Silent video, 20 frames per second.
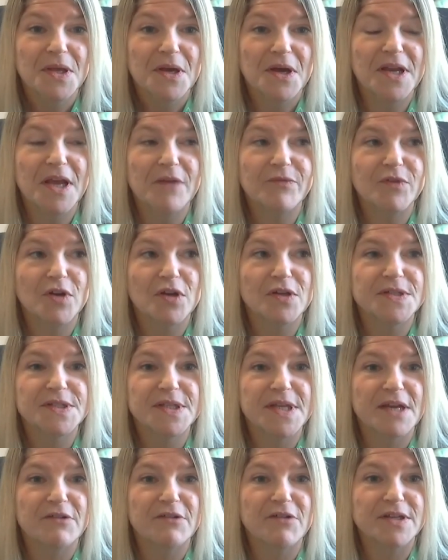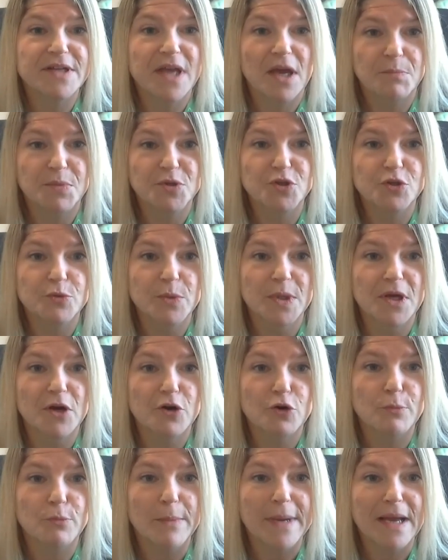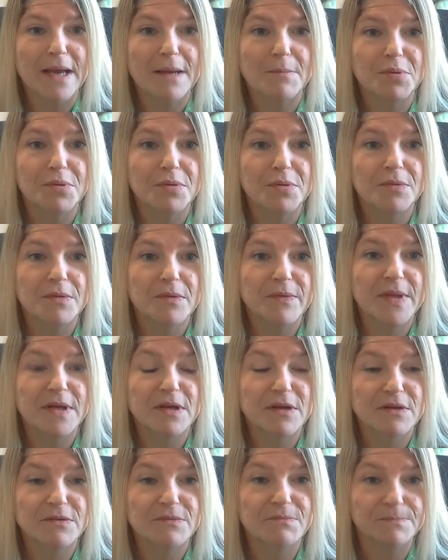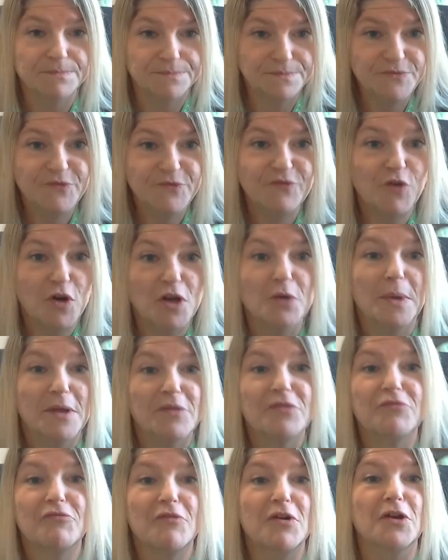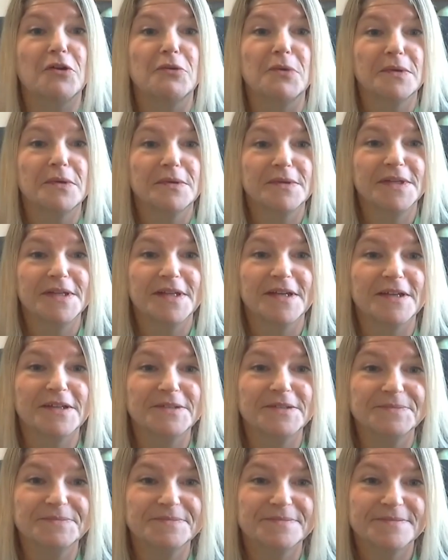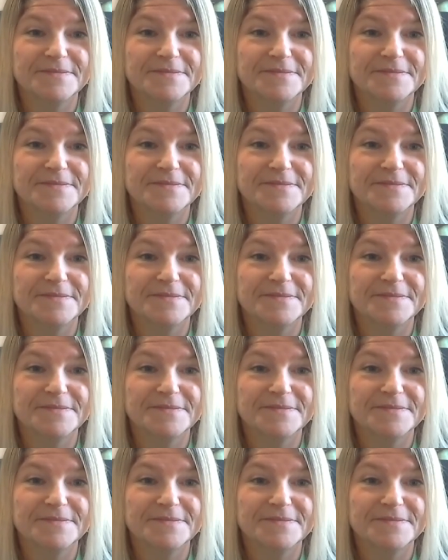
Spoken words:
I'd have an idea, I'd get up and do a goal map and then I'd follow it through, you know.